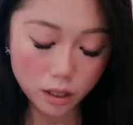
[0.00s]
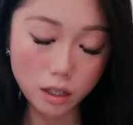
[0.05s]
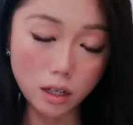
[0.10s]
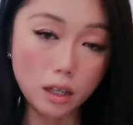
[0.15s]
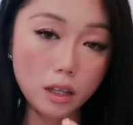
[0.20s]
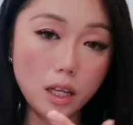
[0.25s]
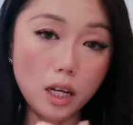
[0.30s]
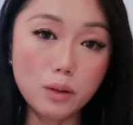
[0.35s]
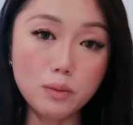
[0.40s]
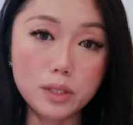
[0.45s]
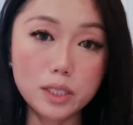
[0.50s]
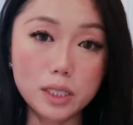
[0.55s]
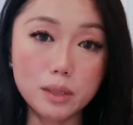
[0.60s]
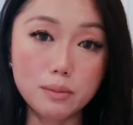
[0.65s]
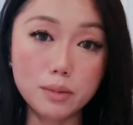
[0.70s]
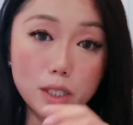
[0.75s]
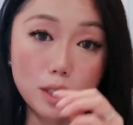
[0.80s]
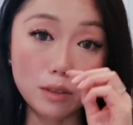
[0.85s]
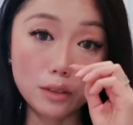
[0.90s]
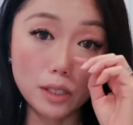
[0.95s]
along with
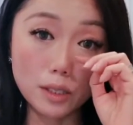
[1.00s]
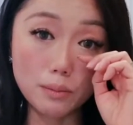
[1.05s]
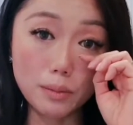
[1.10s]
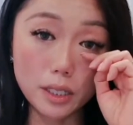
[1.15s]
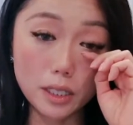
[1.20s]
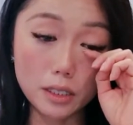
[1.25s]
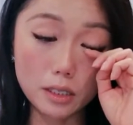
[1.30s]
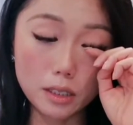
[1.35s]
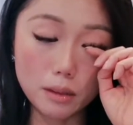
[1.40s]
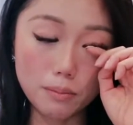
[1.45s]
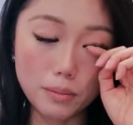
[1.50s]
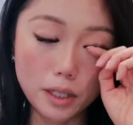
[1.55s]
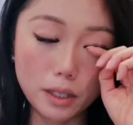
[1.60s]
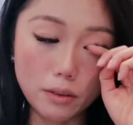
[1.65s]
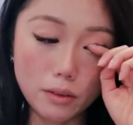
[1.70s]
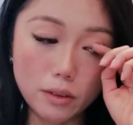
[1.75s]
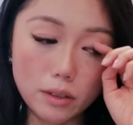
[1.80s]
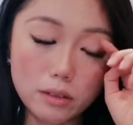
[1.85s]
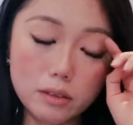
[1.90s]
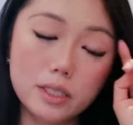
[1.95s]
some toner because the Bee
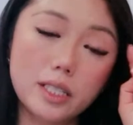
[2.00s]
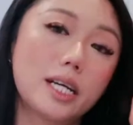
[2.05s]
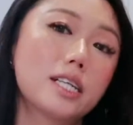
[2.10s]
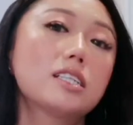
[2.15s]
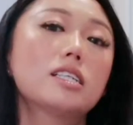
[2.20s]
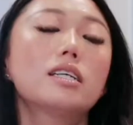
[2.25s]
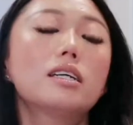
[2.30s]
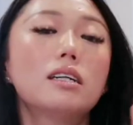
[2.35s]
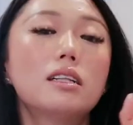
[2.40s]
oil is actually